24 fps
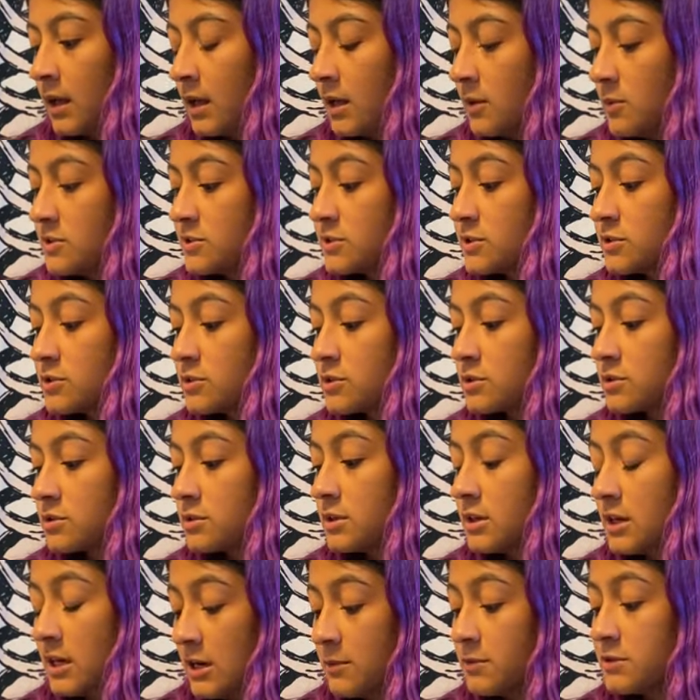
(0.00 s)

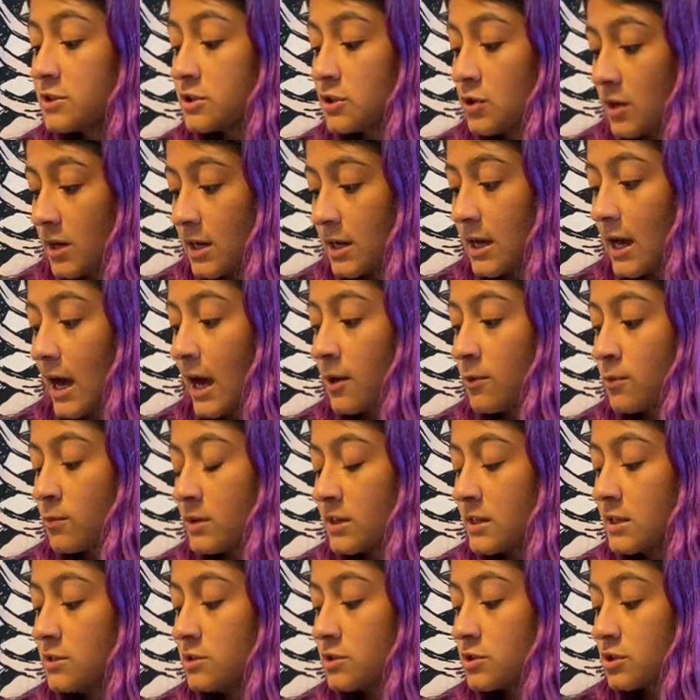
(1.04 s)
He was great at
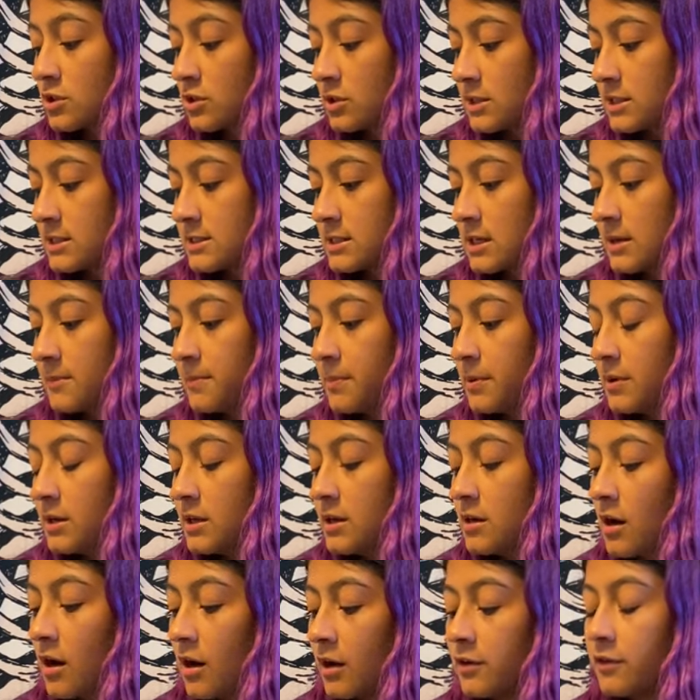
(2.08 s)
reading stories and
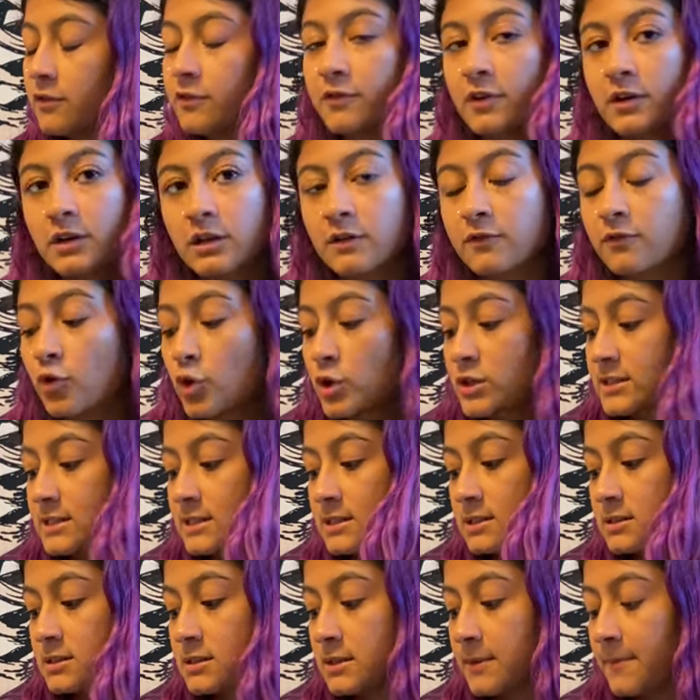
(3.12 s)
putting on funny
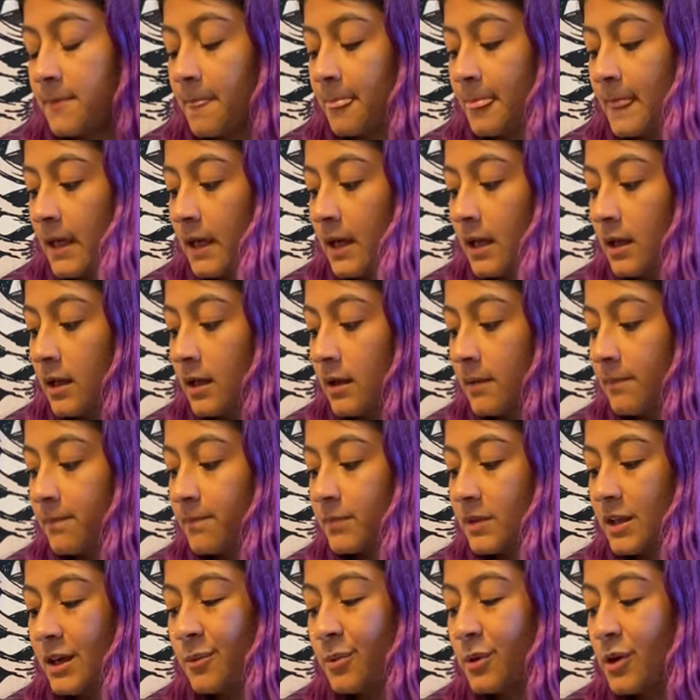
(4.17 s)
voices.
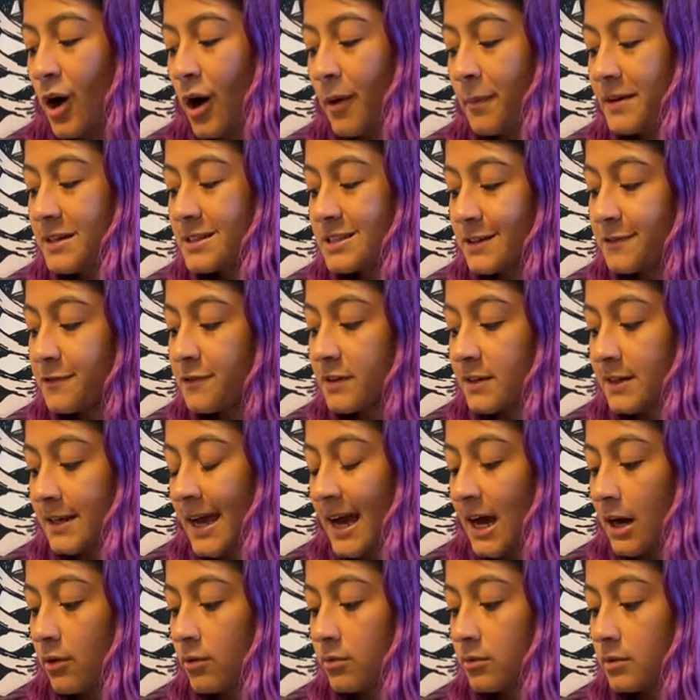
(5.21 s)
It would all be different
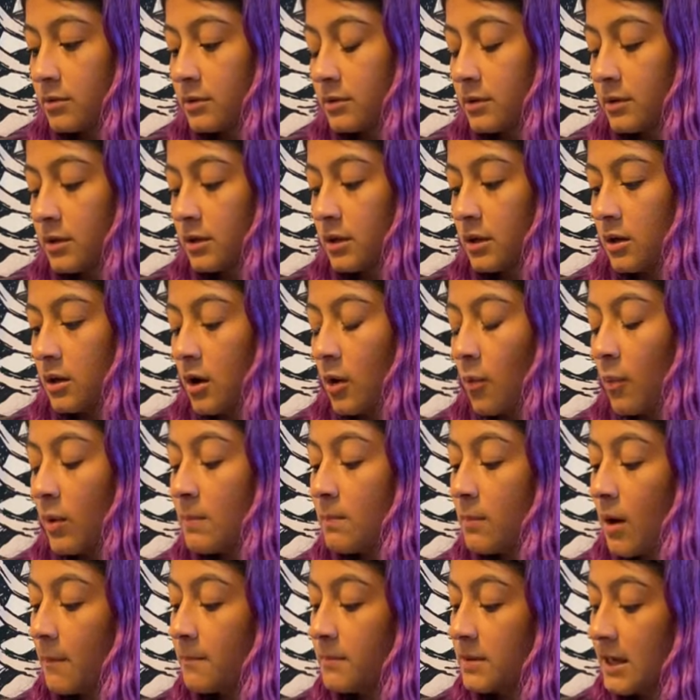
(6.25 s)
now. When
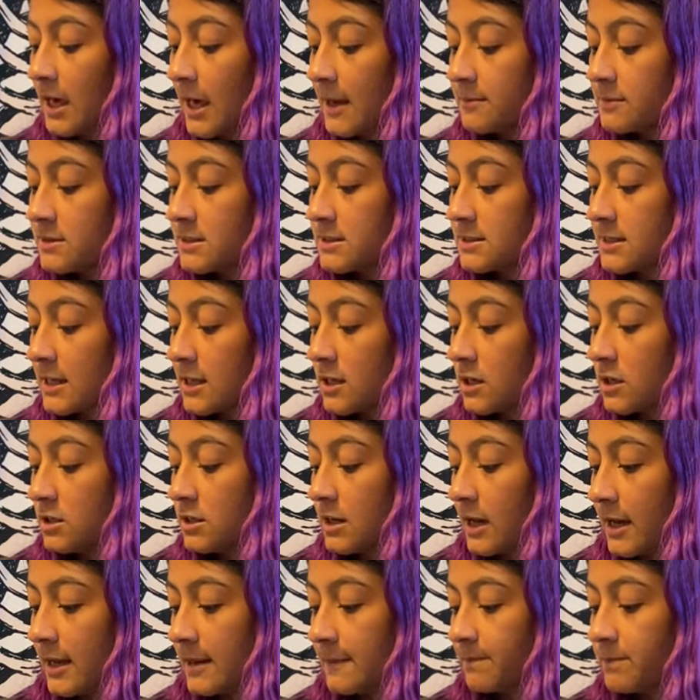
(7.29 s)
Mom came to say
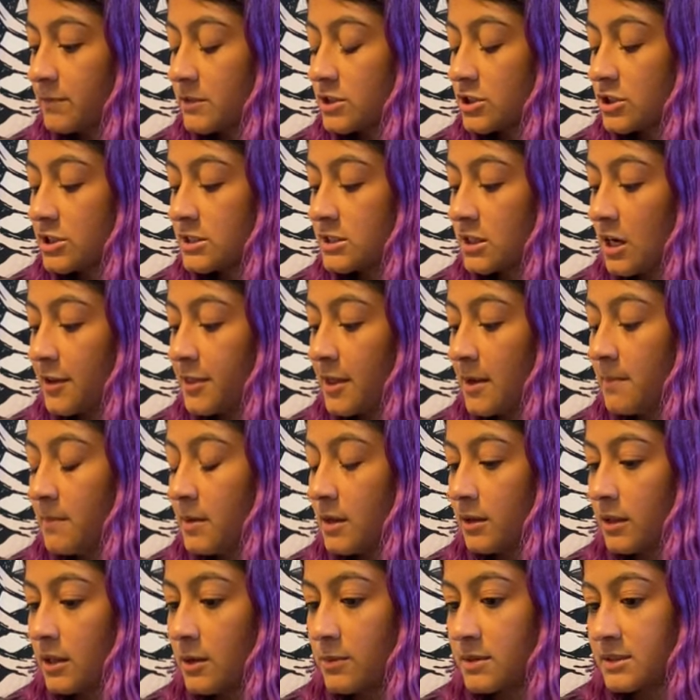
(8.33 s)
goodnight, she saw that
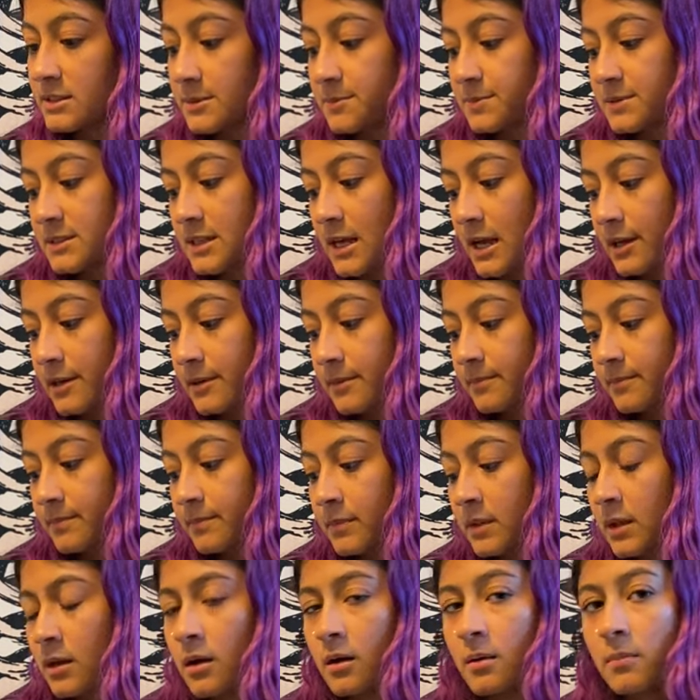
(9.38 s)
Millie was upset.
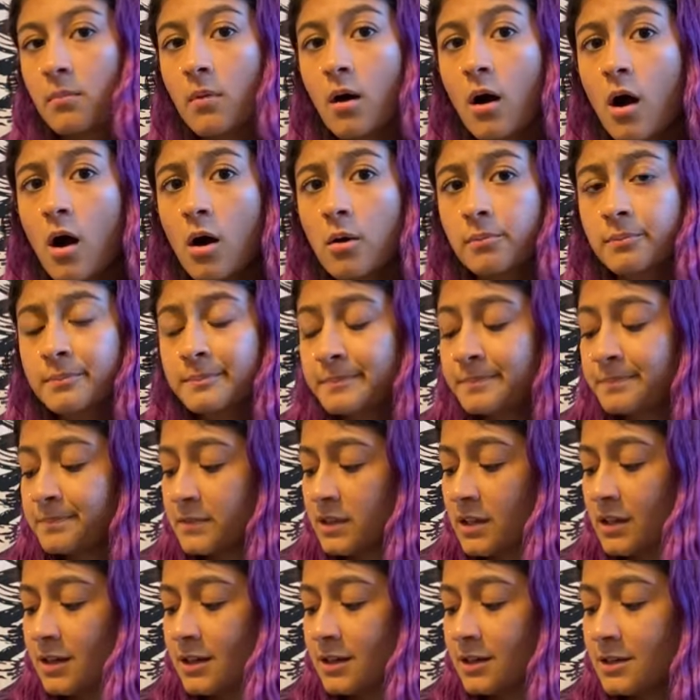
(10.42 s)
"Mom,
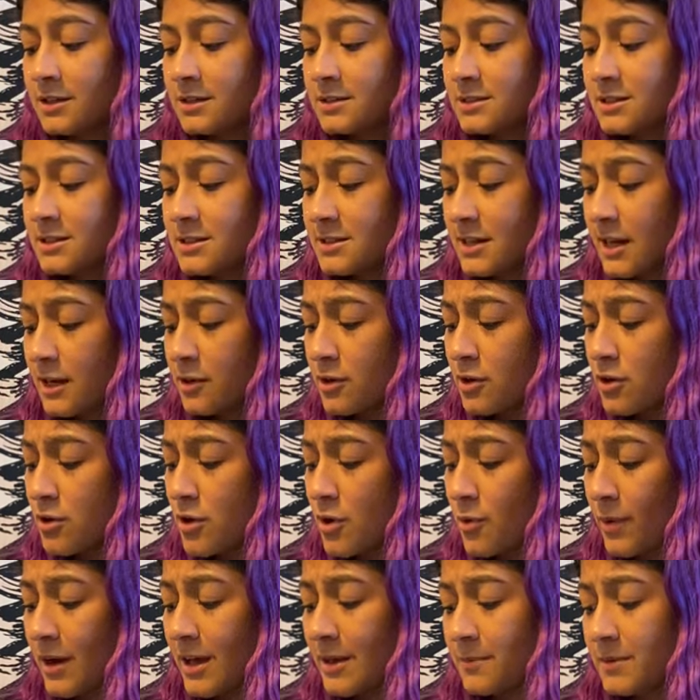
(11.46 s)
did Dad go
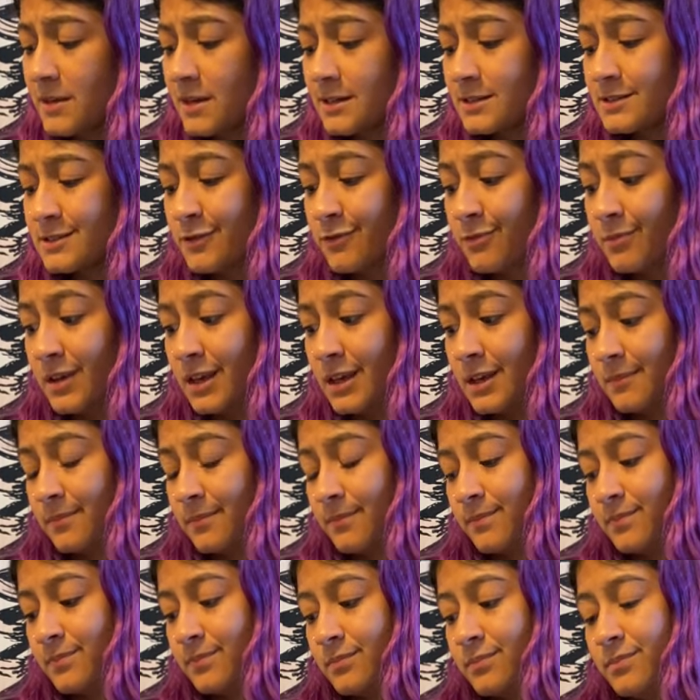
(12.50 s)
away because of me?
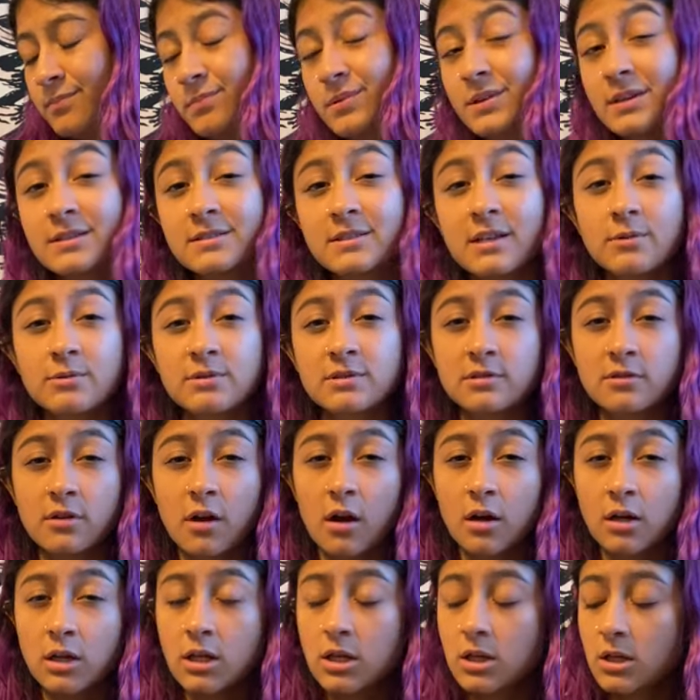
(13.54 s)
Because I was
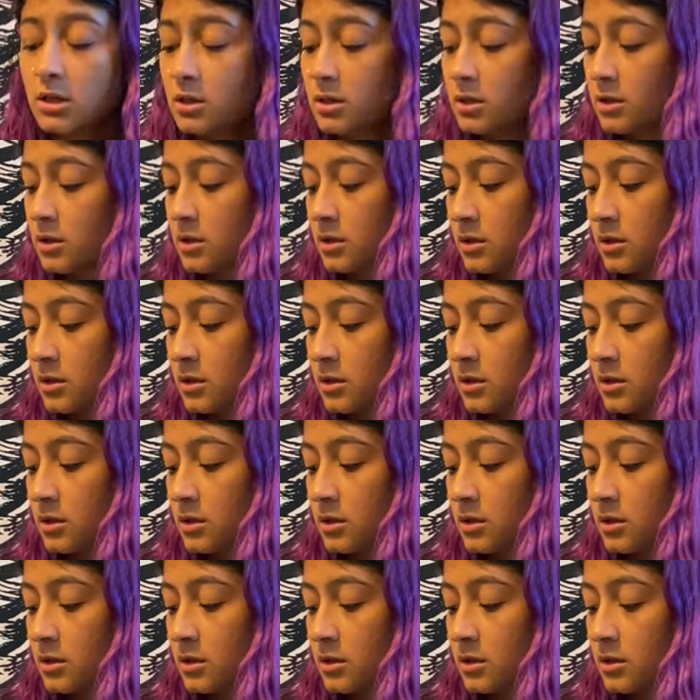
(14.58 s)
naughty?"